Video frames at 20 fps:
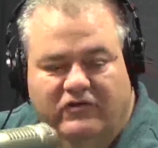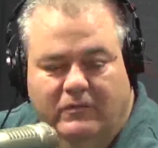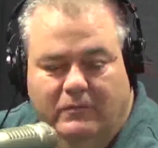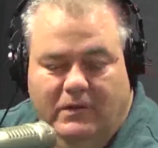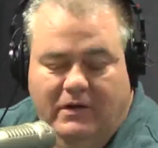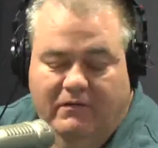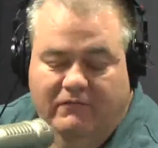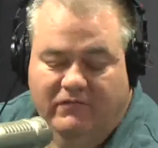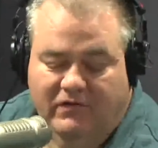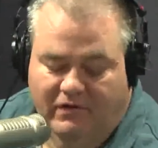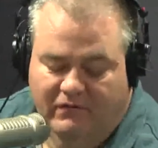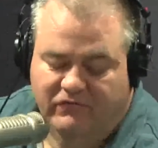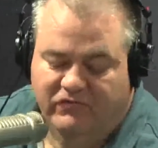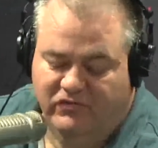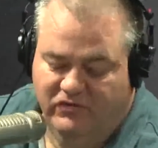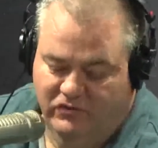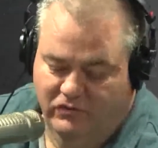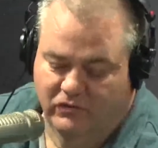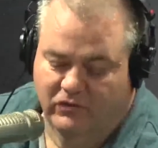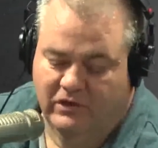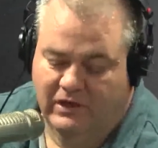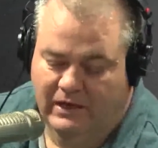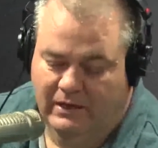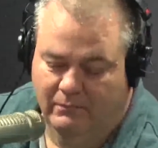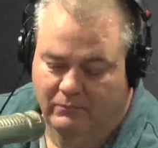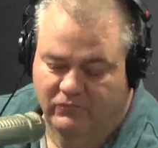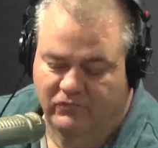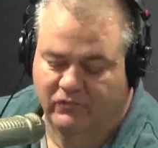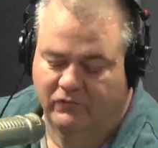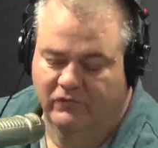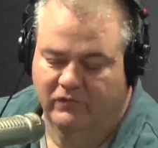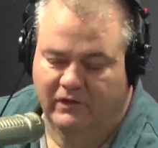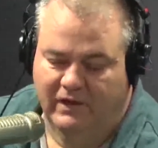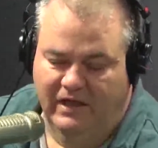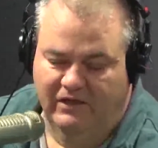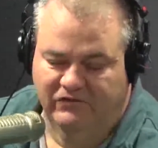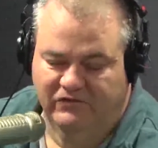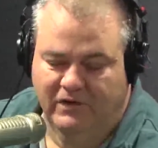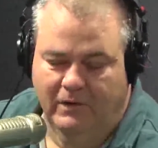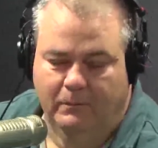I mean, I've seen your games over the
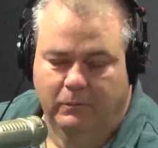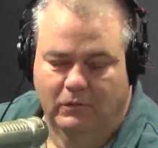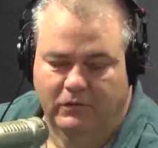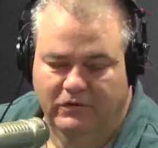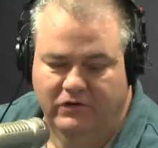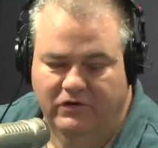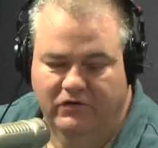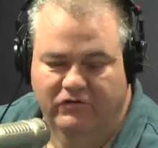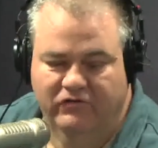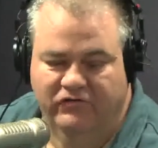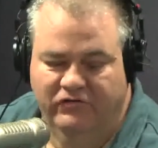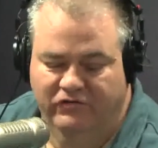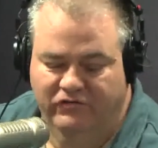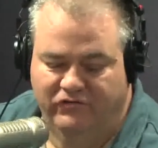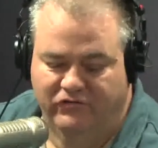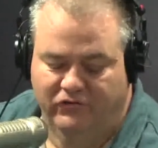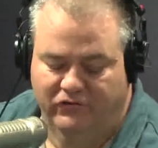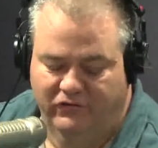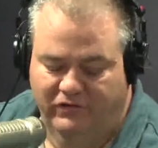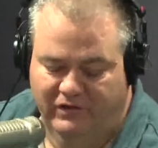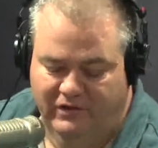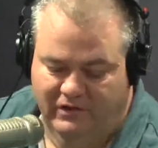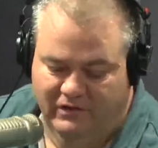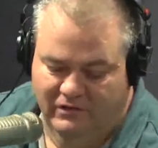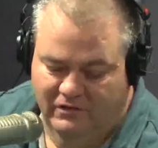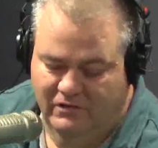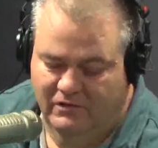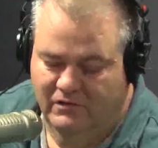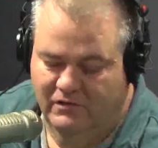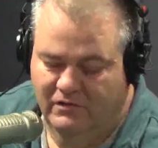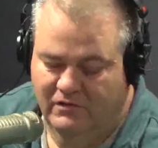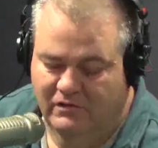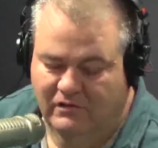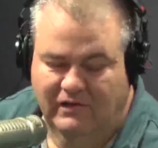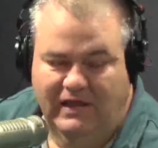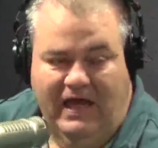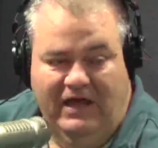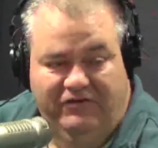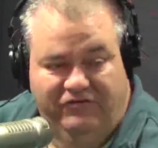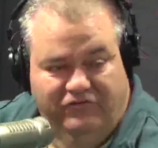last couple of years, and certainly
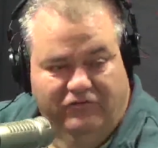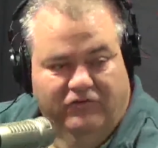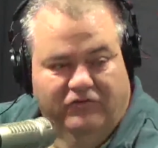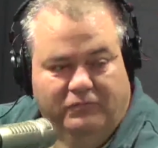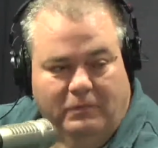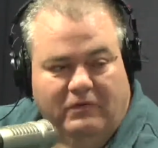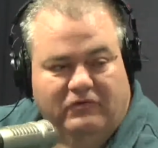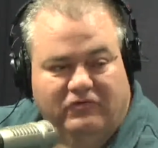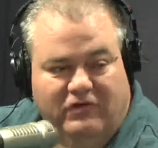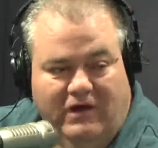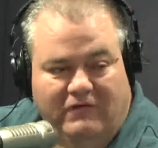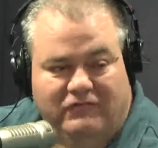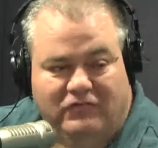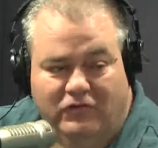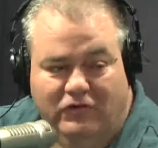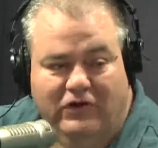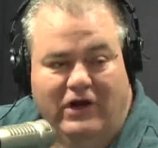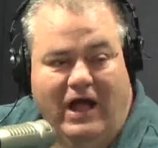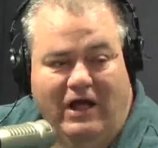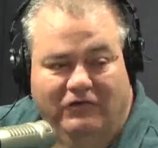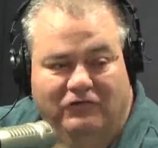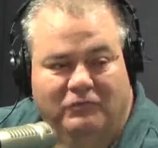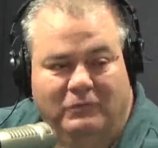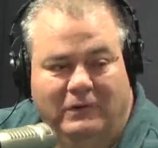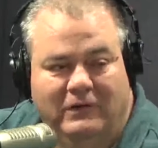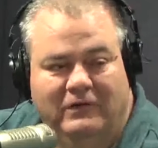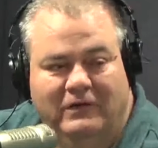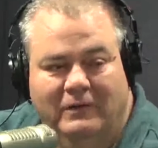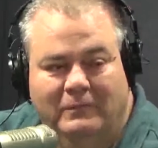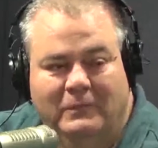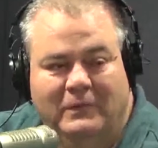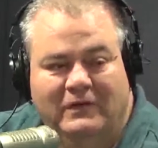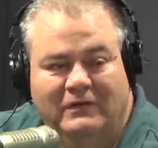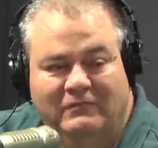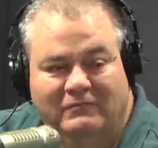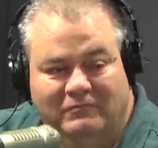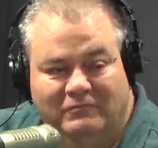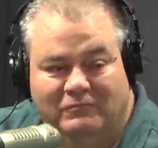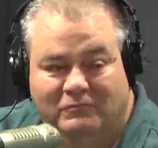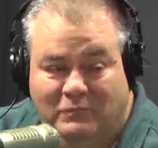last year, especially after your announcement. I
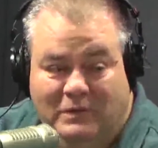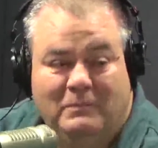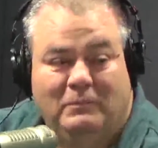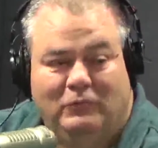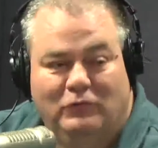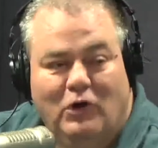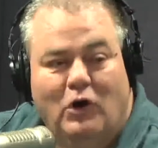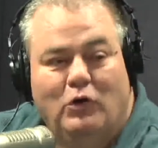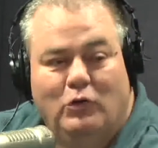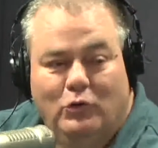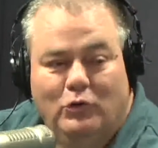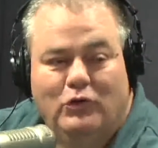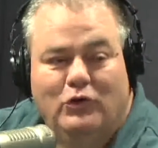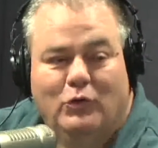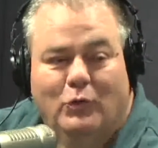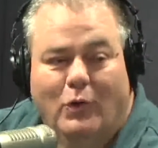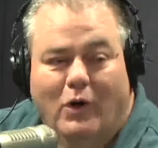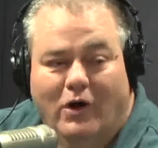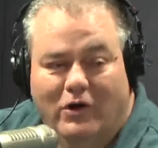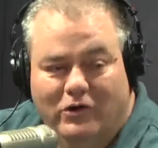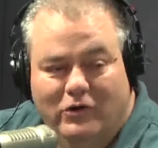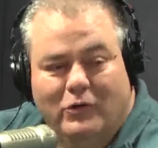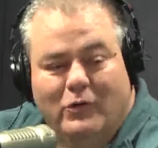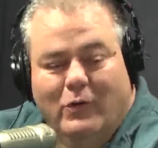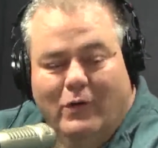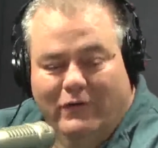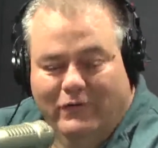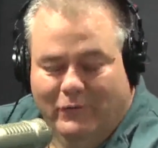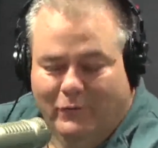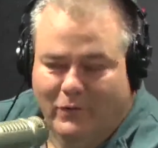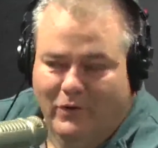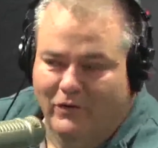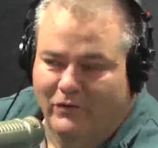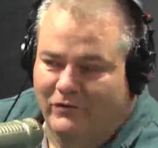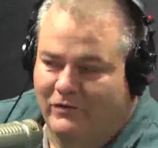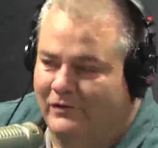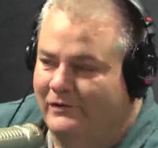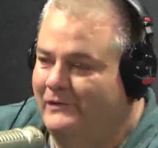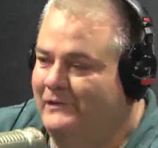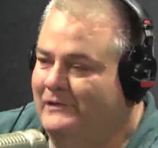mean, people know who you are. You go on the road
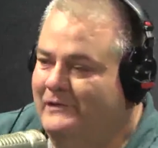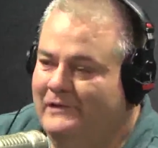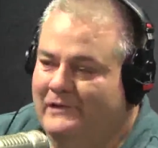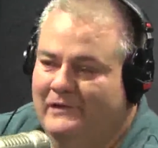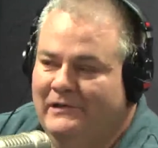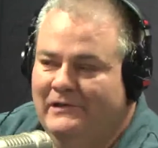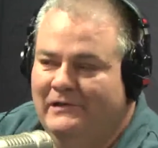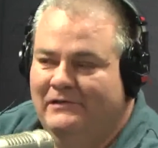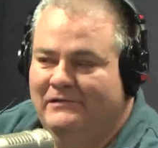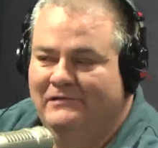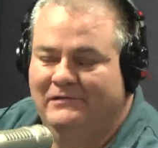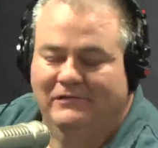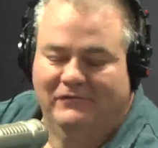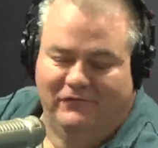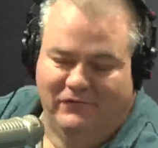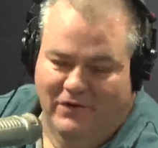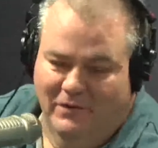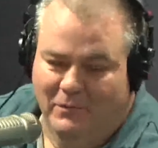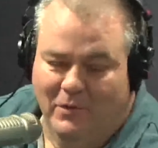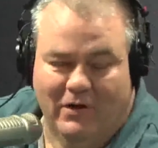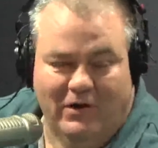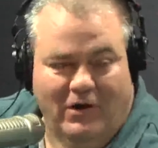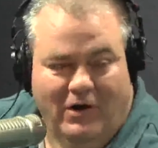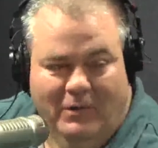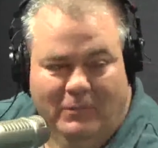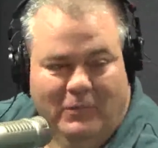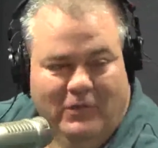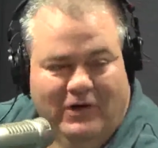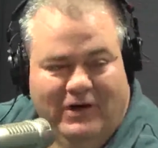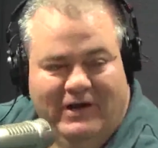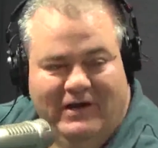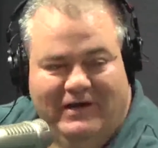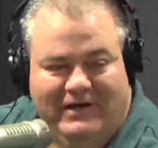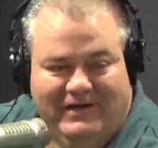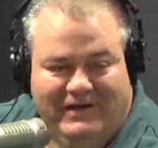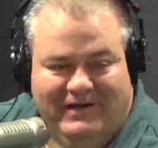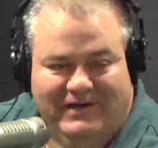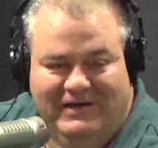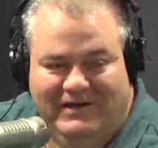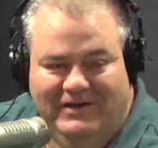to the Fairmont Armory,
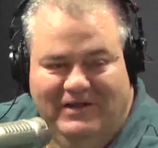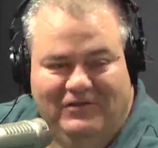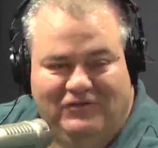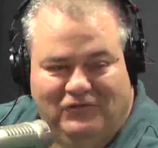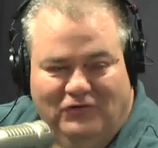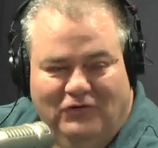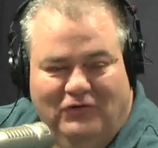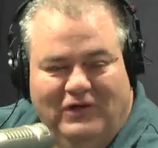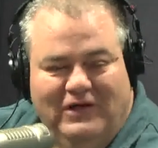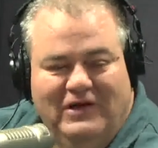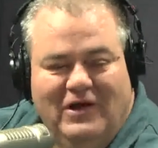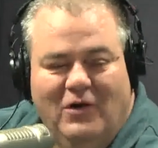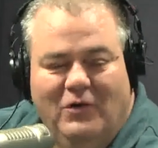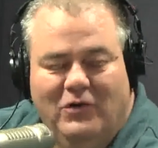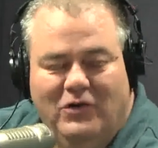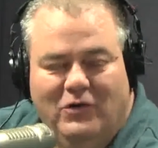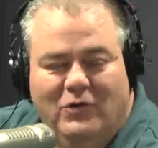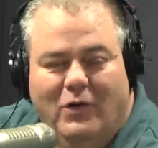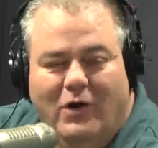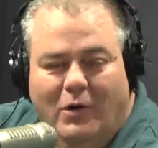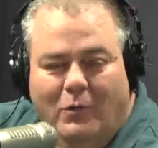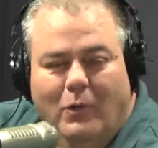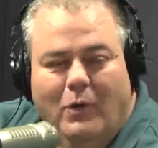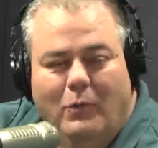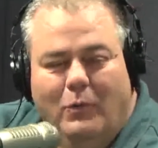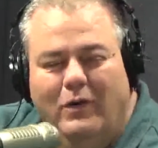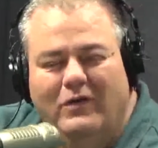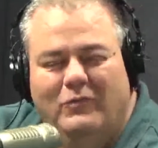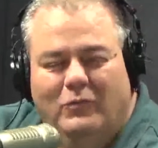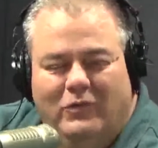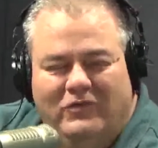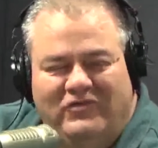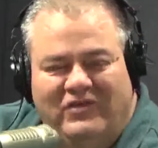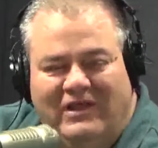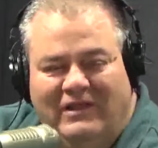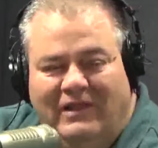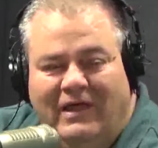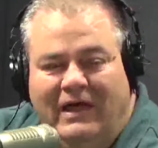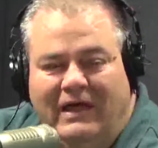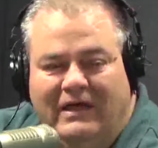and they certainly know who you are. What's
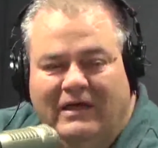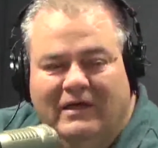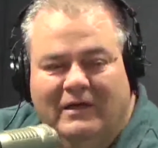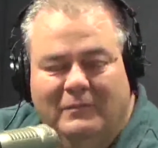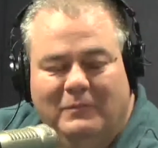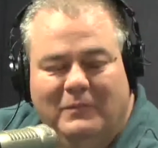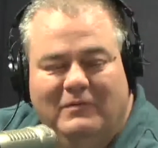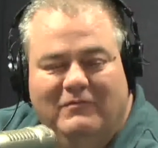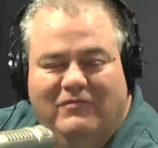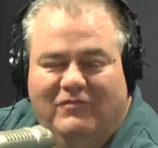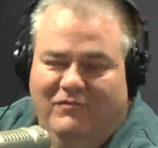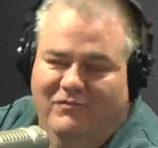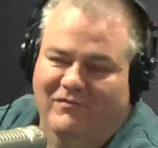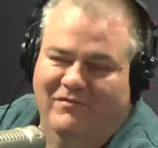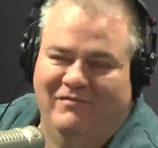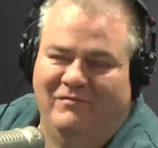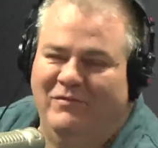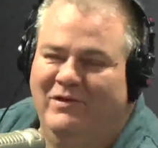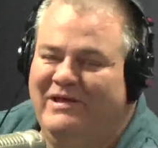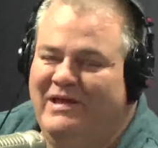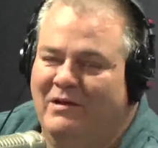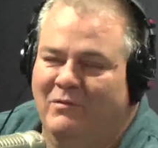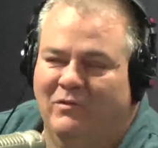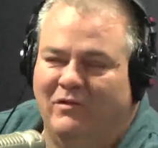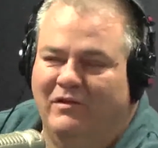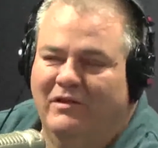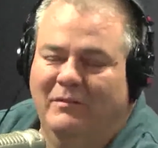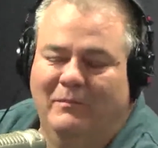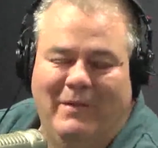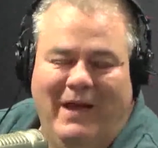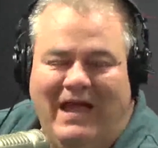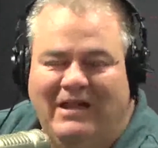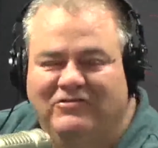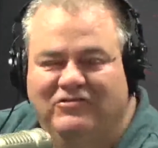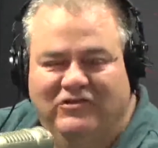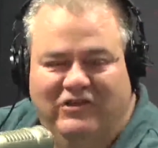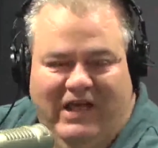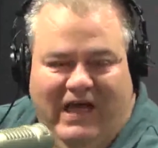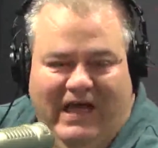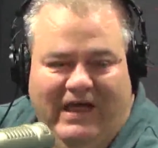that like? I mean, we can't really
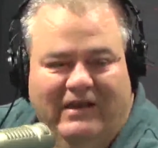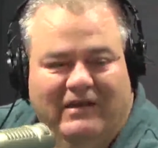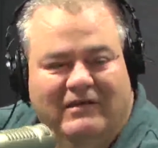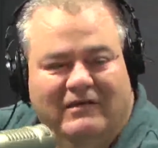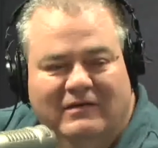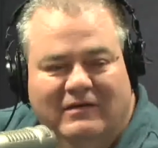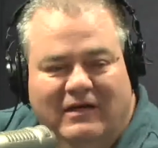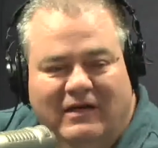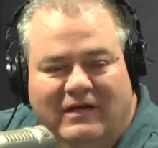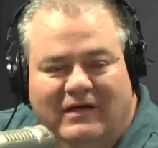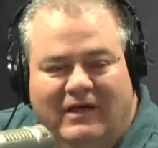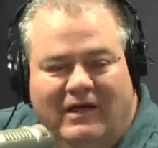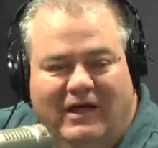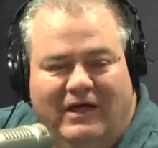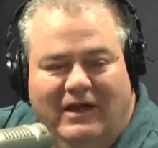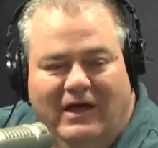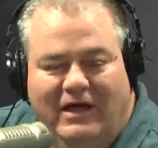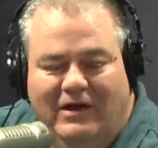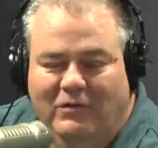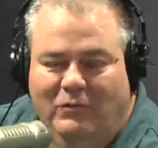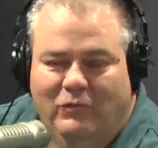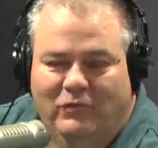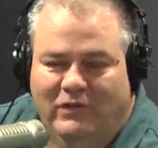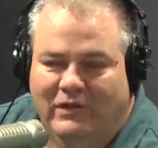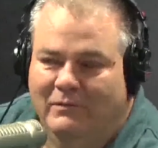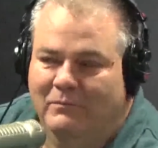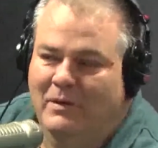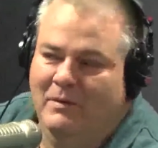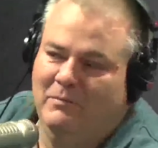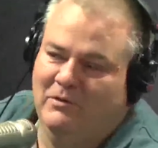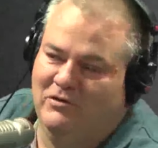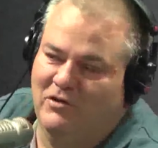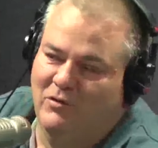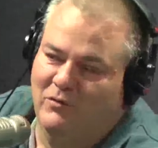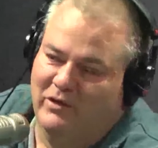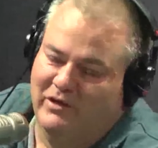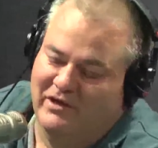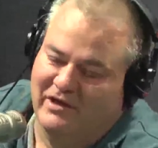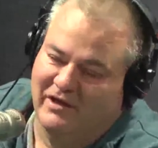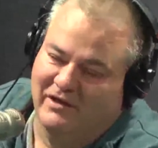imagine that. I don't think. Maybe
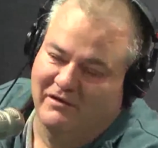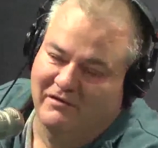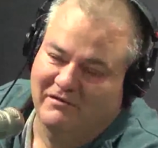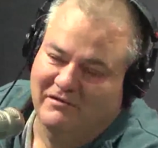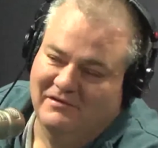Tony can.